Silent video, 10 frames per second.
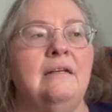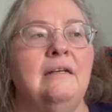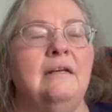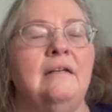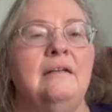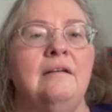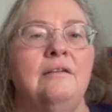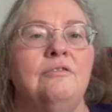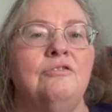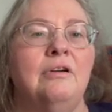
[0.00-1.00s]
and
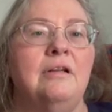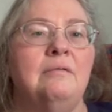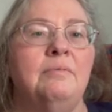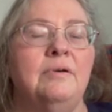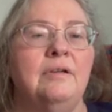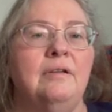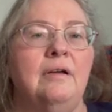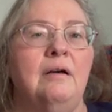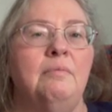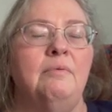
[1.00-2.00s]
I'll try to put
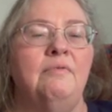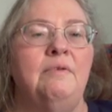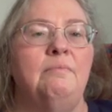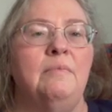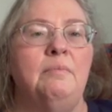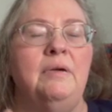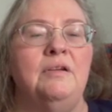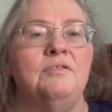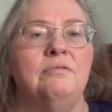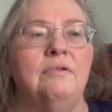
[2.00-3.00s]
up a
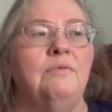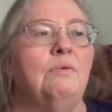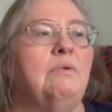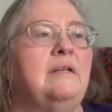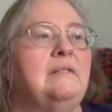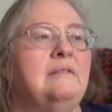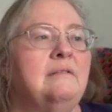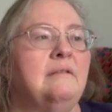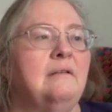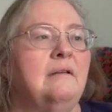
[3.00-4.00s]
picture of the
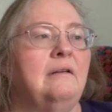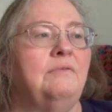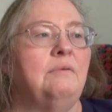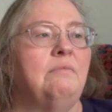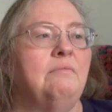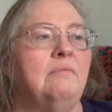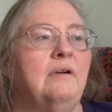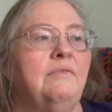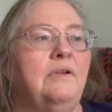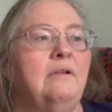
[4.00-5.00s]
ones of
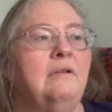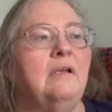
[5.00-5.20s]
it.